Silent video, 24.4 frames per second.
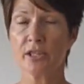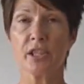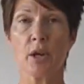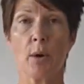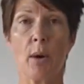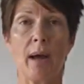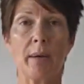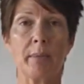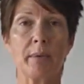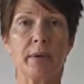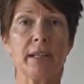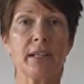
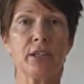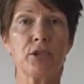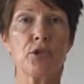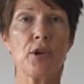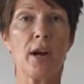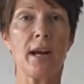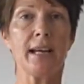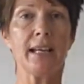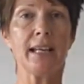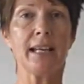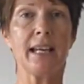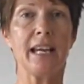So I'm going to
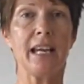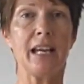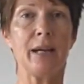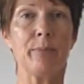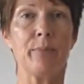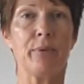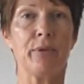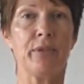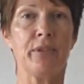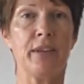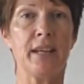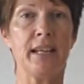try and
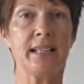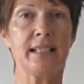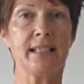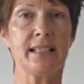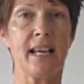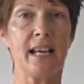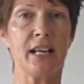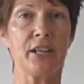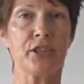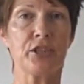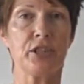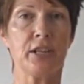keep this
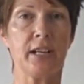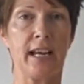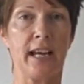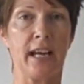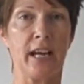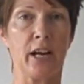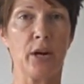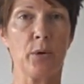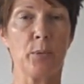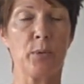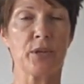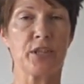section
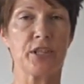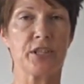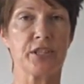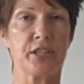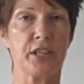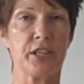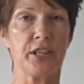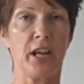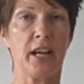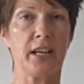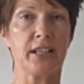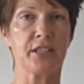here, which
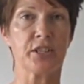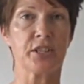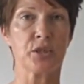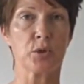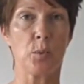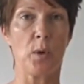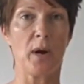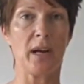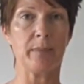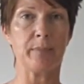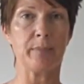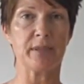is the nice
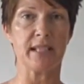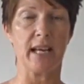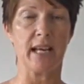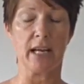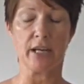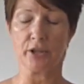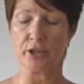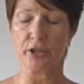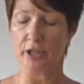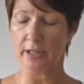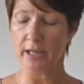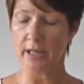swipe
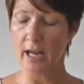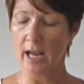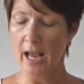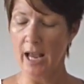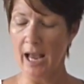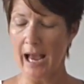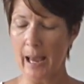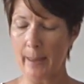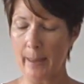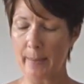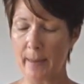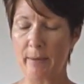section,
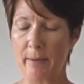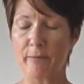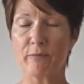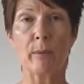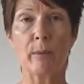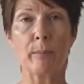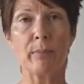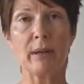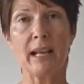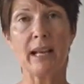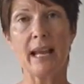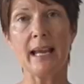and then
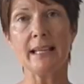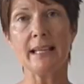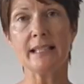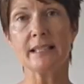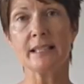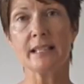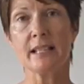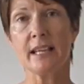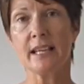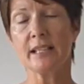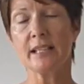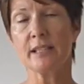
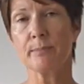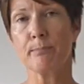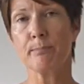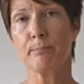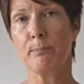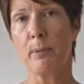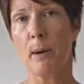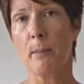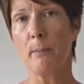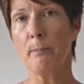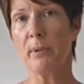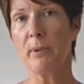replace this
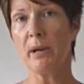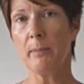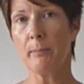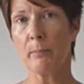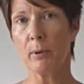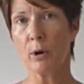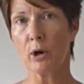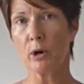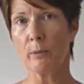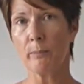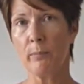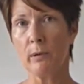bumpy
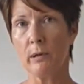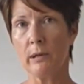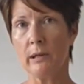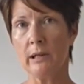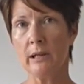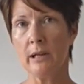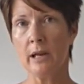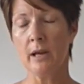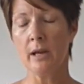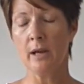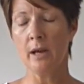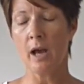
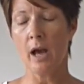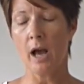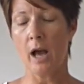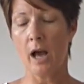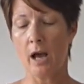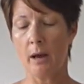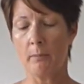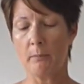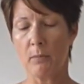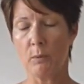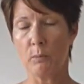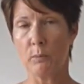purple
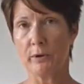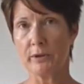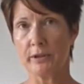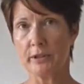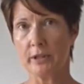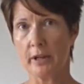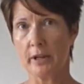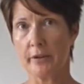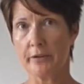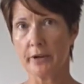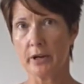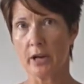um, with
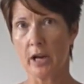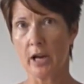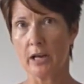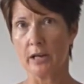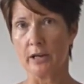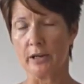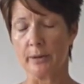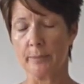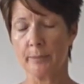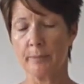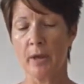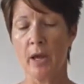another
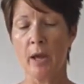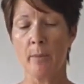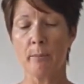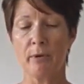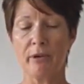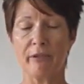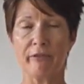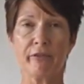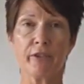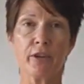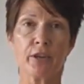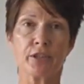colour.
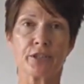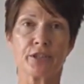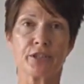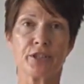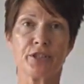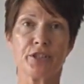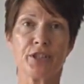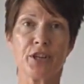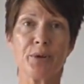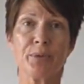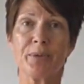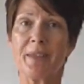But first,
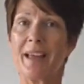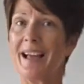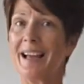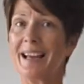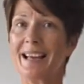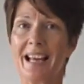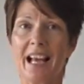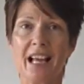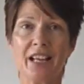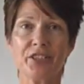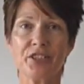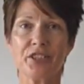to do that, I
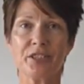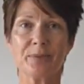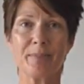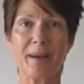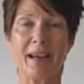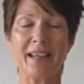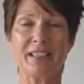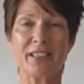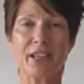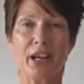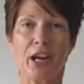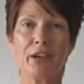can't just
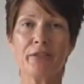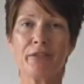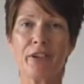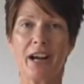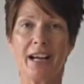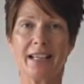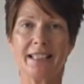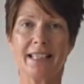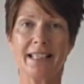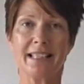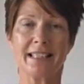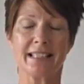paint over,
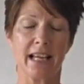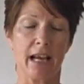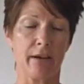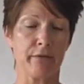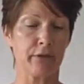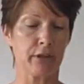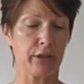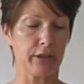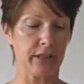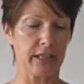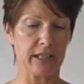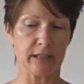I need to get
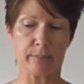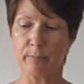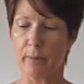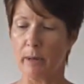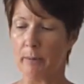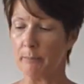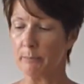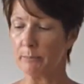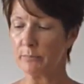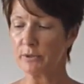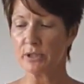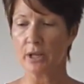rid of these
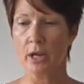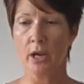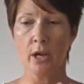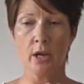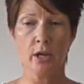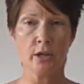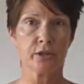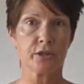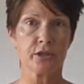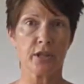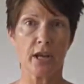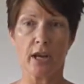bumps.
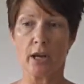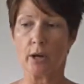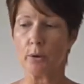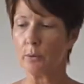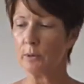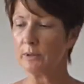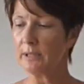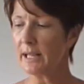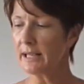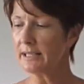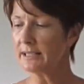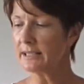So
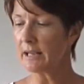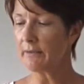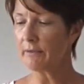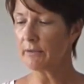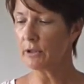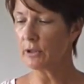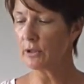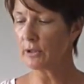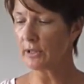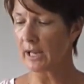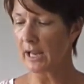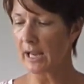let's have a
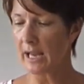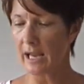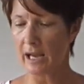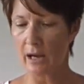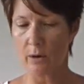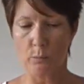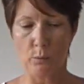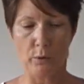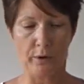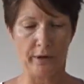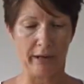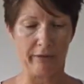look
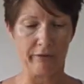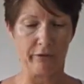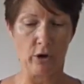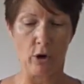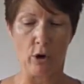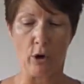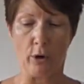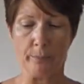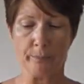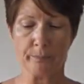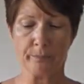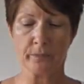at what I've
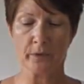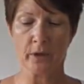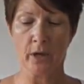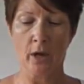got.